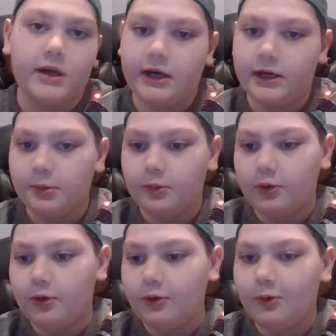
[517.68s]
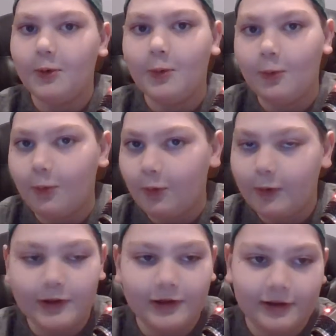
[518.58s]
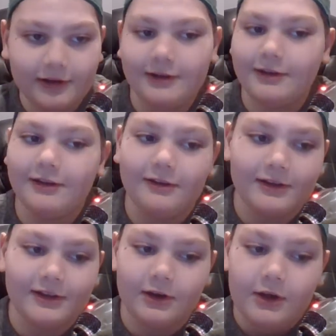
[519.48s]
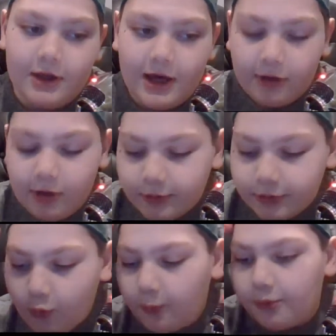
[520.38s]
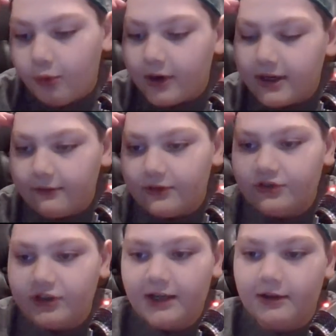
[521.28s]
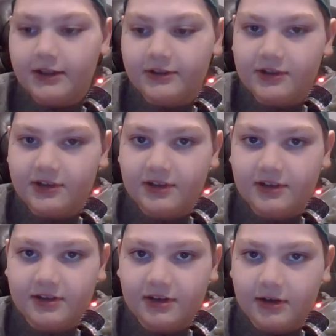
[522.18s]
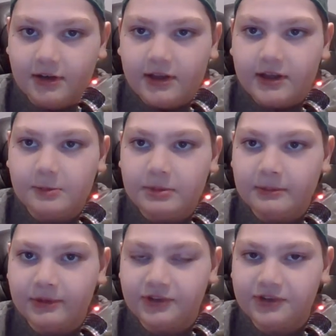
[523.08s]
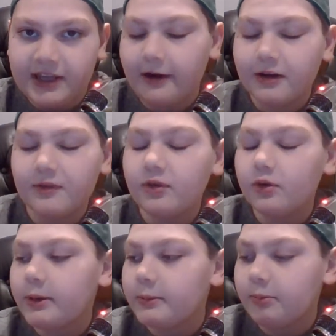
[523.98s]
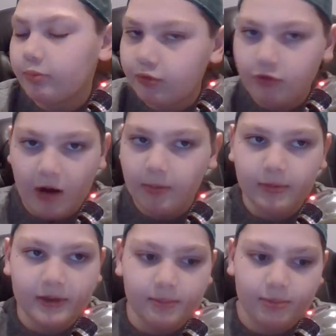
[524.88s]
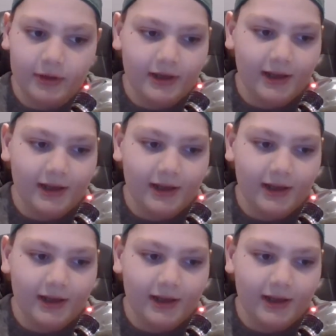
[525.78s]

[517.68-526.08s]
I don't know what, like, I don't know what the whole point of this channel is. Is it to get people scared of you? I mean, probably, but